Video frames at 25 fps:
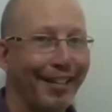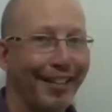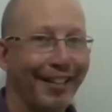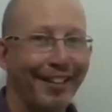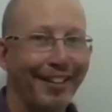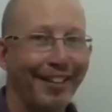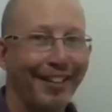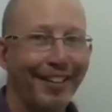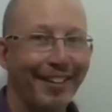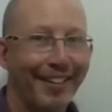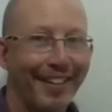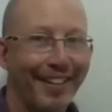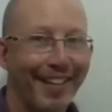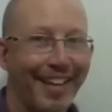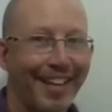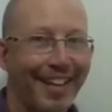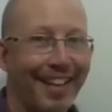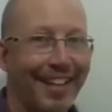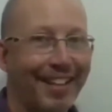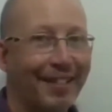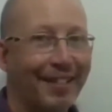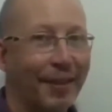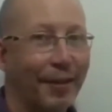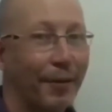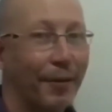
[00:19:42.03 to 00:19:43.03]
Okay,
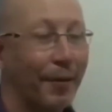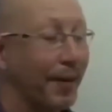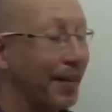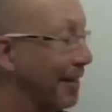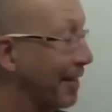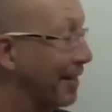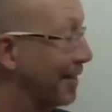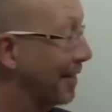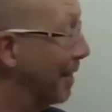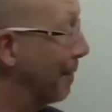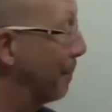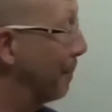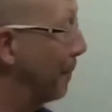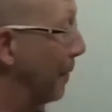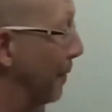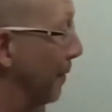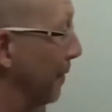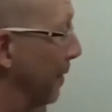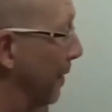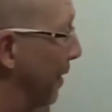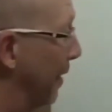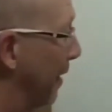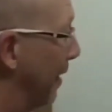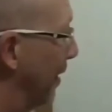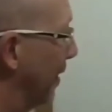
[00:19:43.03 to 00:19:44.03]
that's a great example.
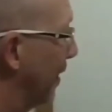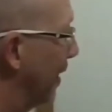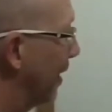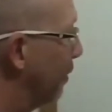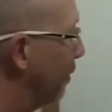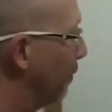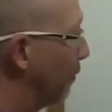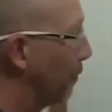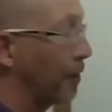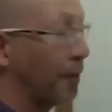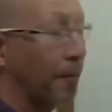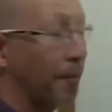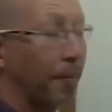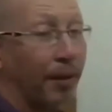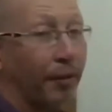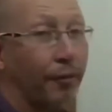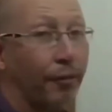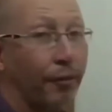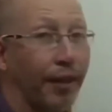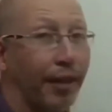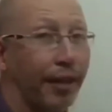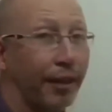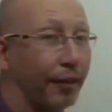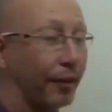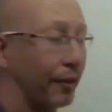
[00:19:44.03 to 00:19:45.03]
Thank you very
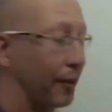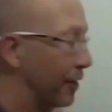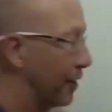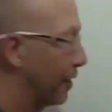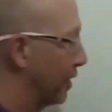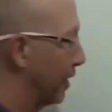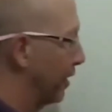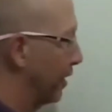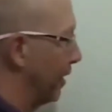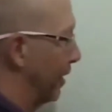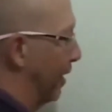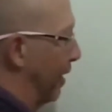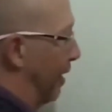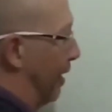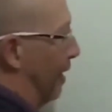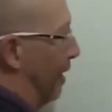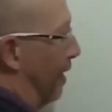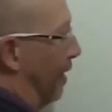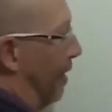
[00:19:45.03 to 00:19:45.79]
much for that, Christian.